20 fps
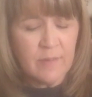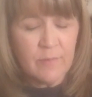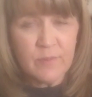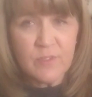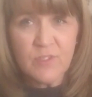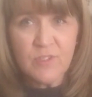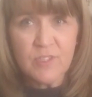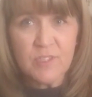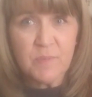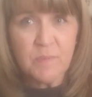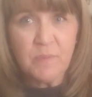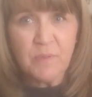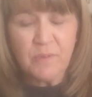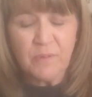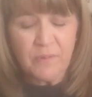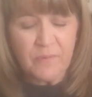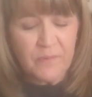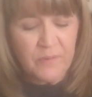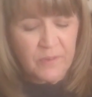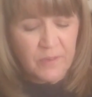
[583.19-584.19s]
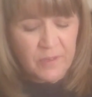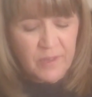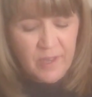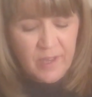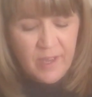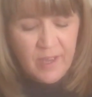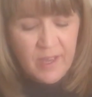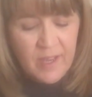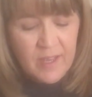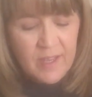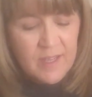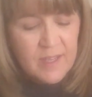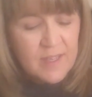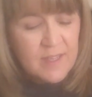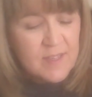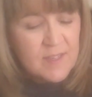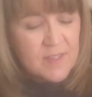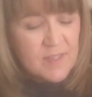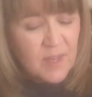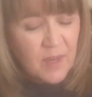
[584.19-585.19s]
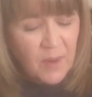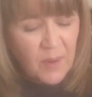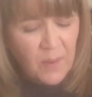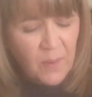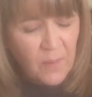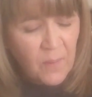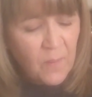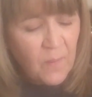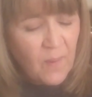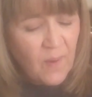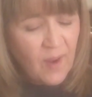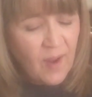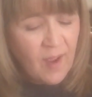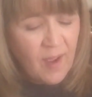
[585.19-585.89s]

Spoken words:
It was just beautiful. So